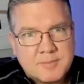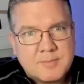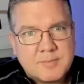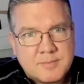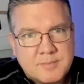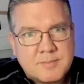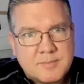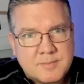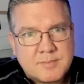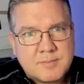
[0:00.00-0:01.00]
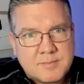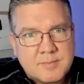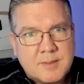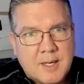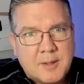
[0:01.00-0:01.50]
promote that as well.
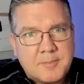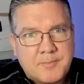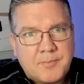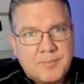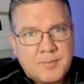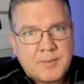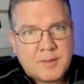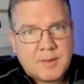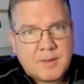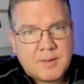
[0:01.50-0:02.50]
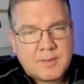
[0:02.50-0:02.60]
Yeah, because that that's